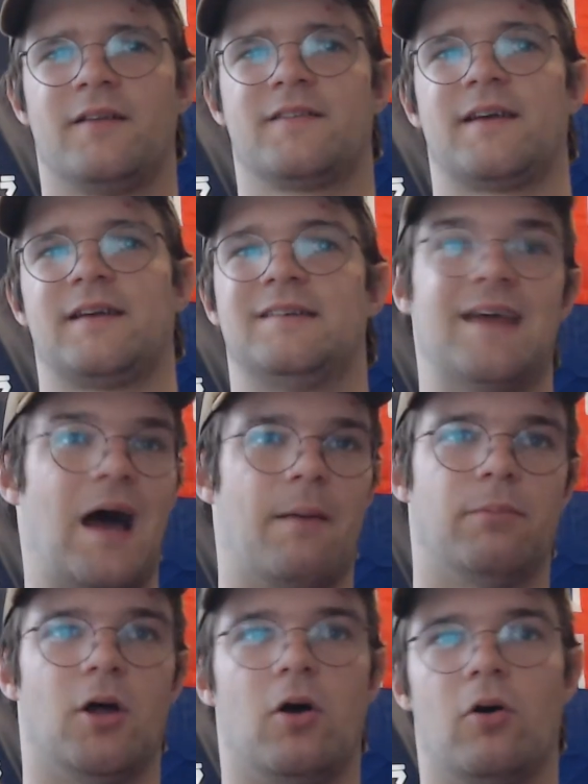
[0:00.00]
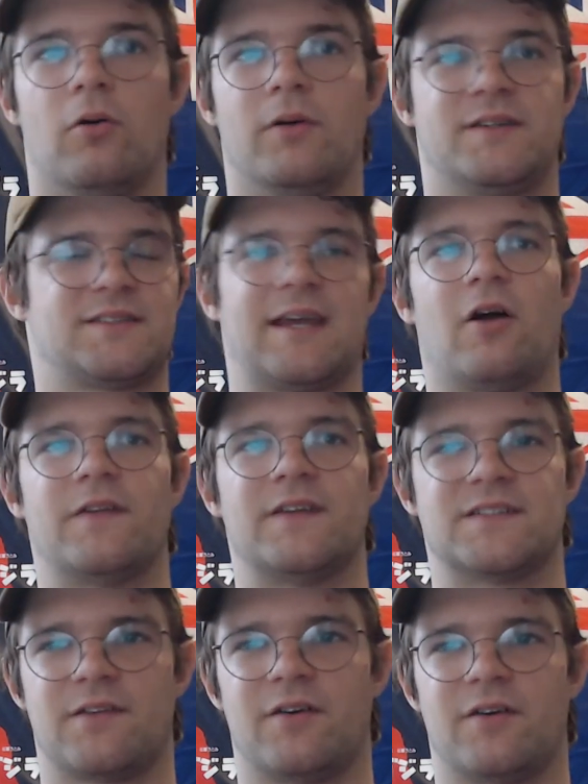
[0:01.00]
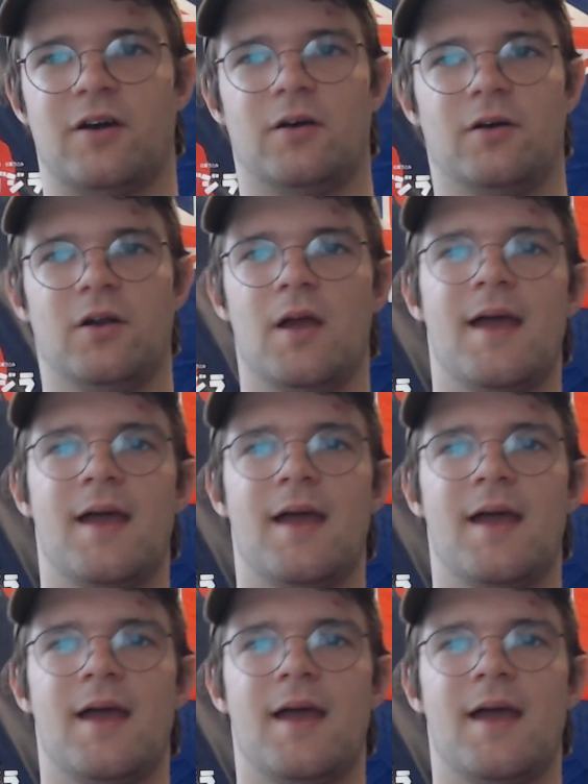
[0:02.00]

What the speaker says: It's like Diablo. It's like all these other